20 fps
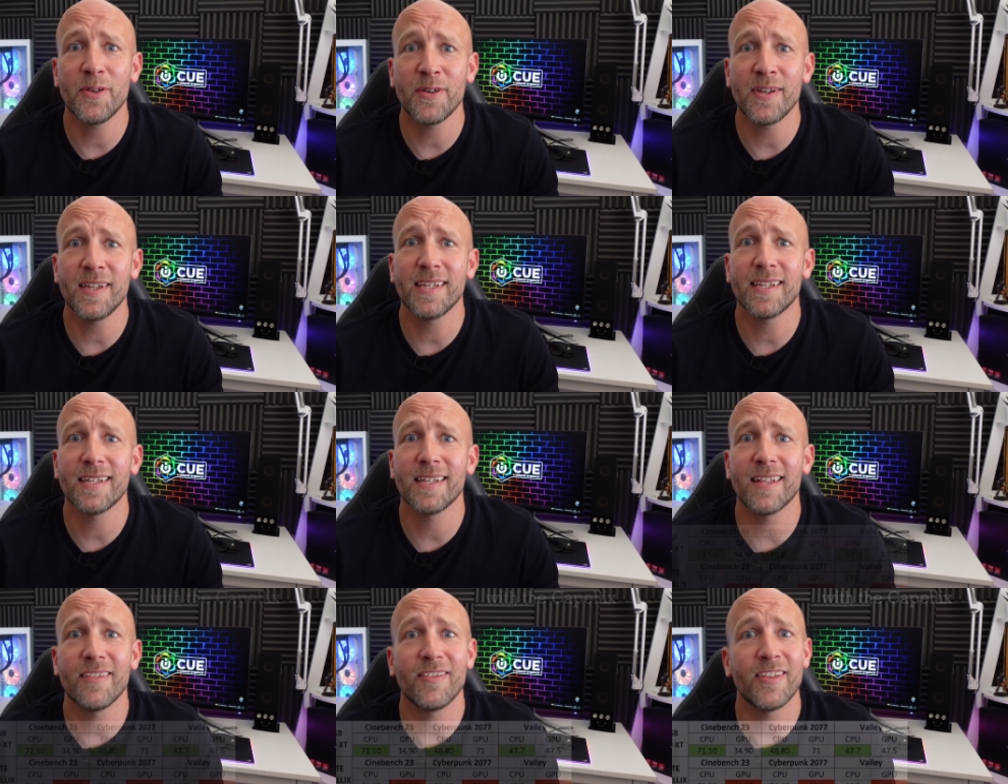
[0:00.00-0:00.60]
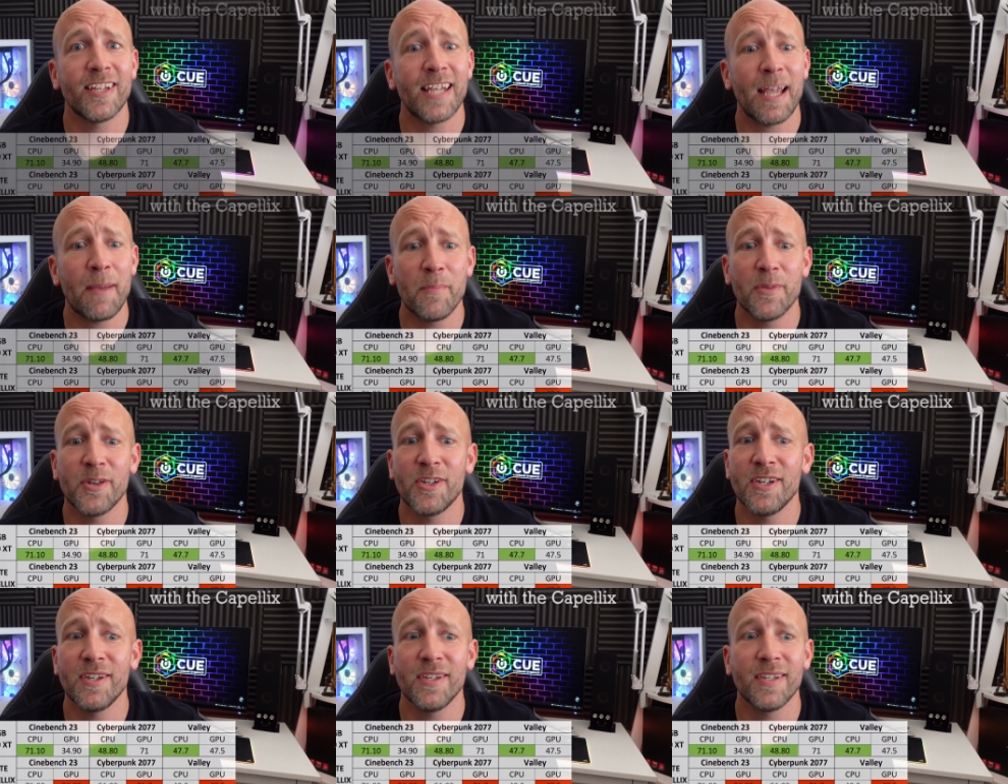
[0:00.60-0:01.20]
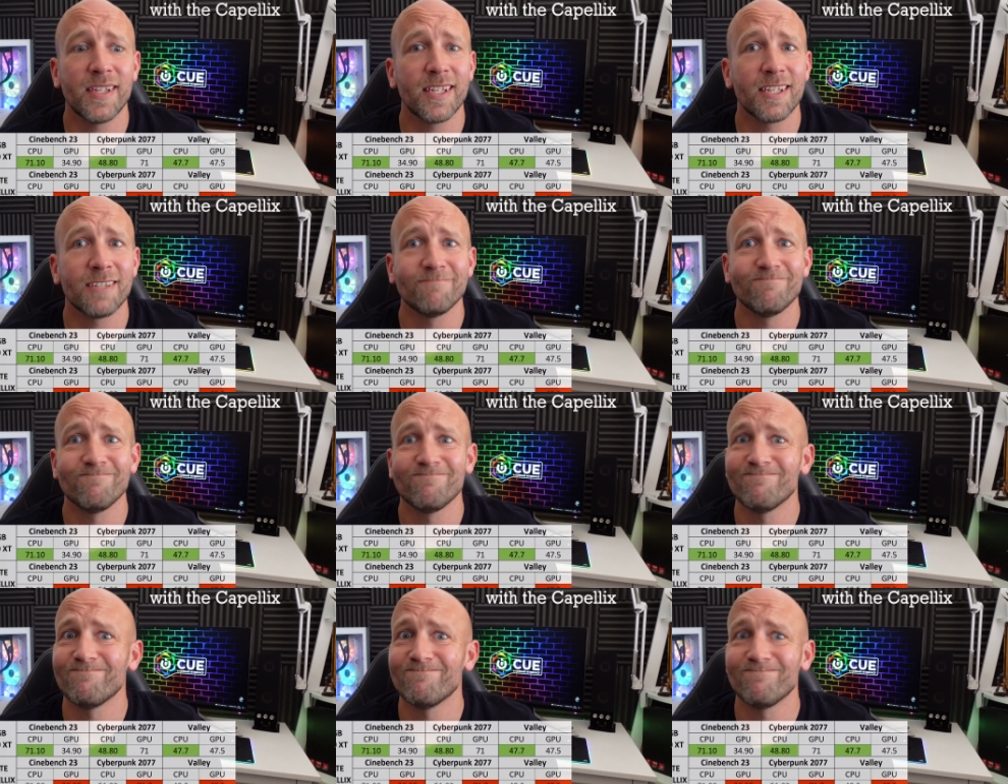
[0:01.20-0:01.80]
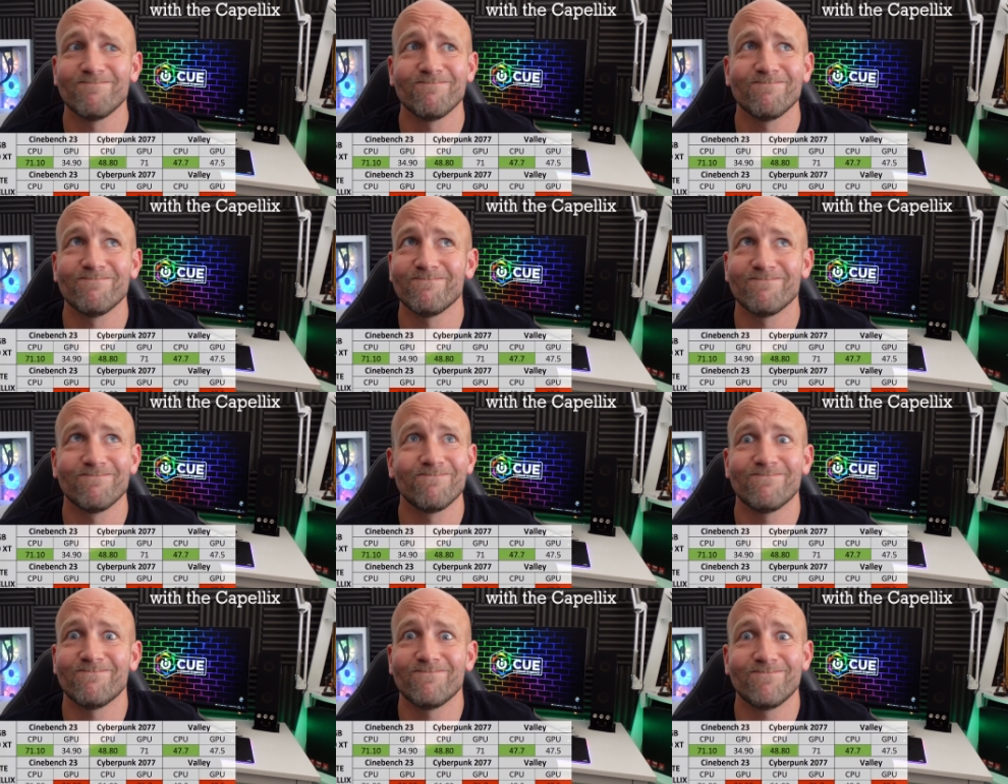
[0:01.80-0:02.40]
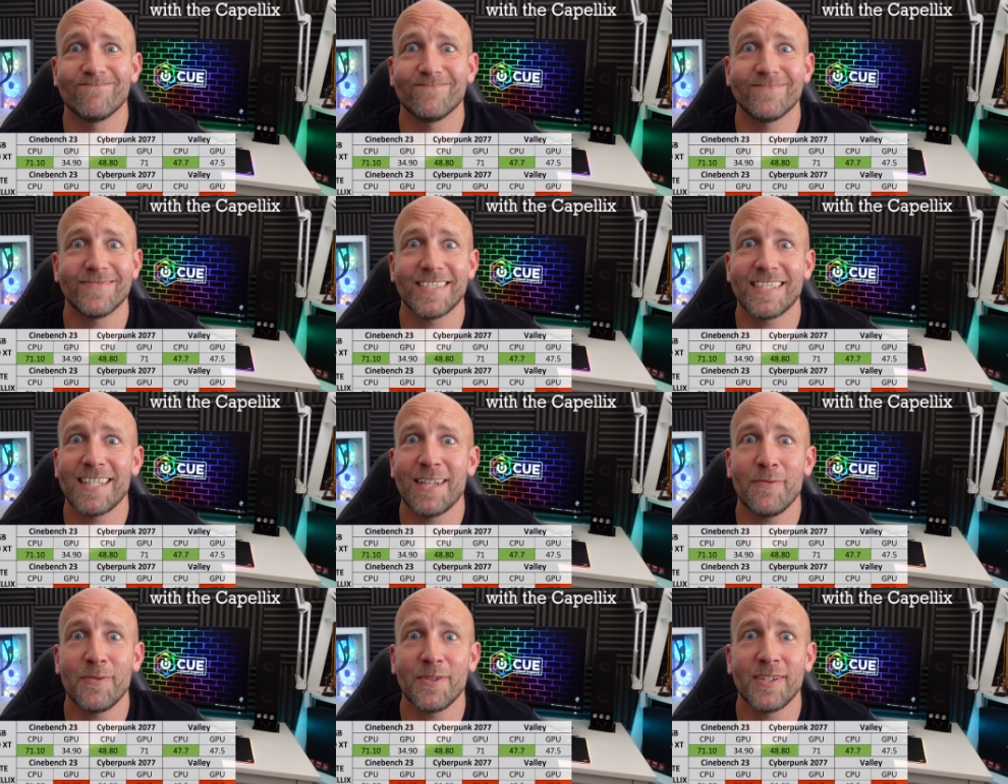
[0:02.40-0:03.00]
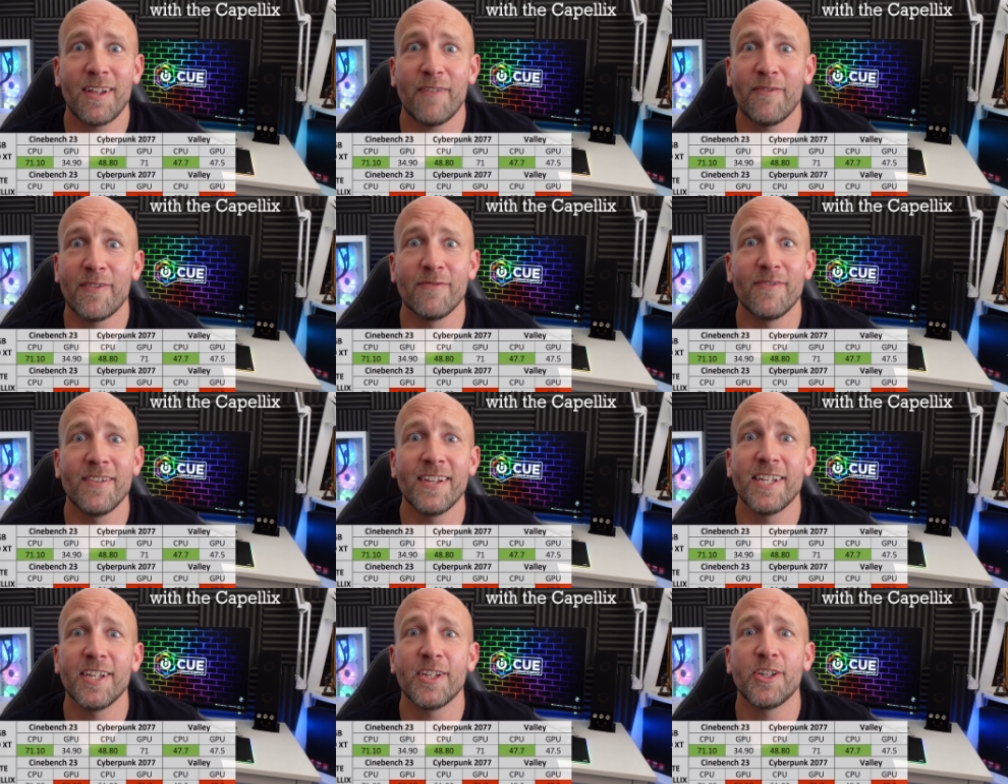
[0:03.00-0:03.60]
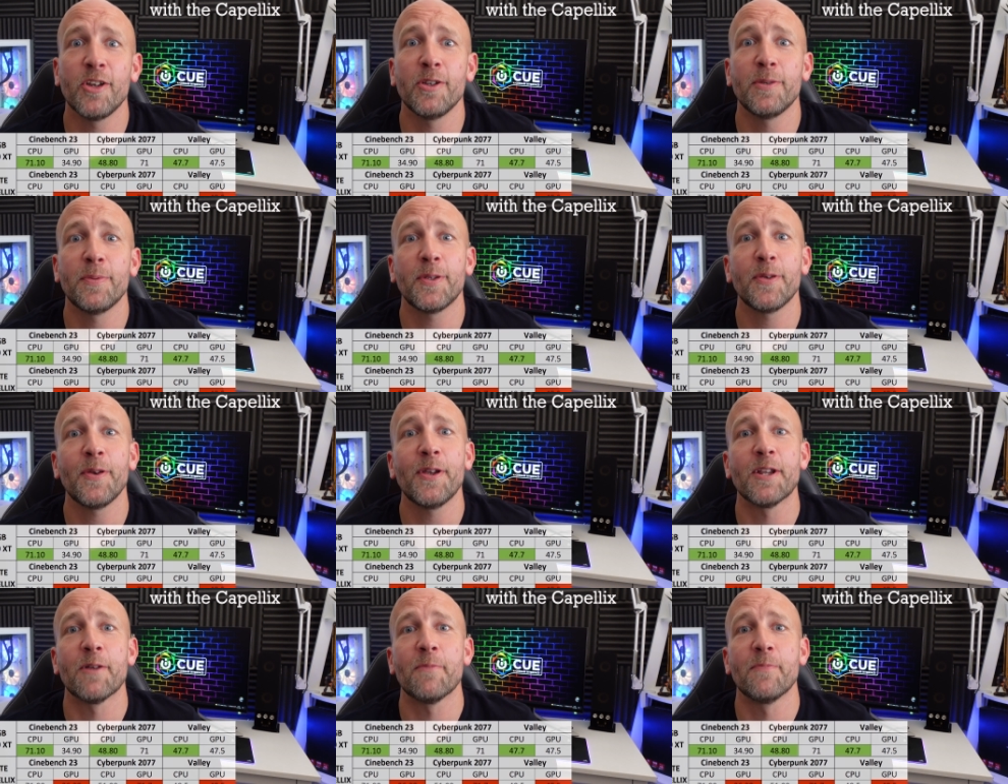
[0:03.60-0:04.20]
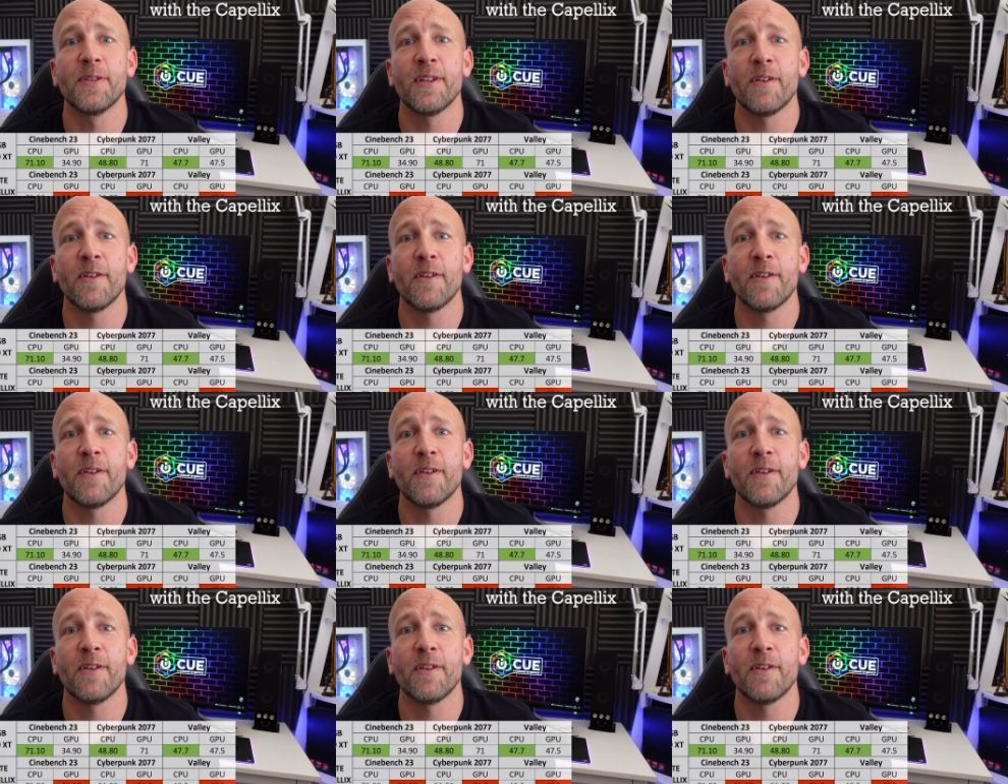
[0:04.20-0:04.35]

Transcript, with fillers: honest, the temperatures, there was nothing really to choose between them.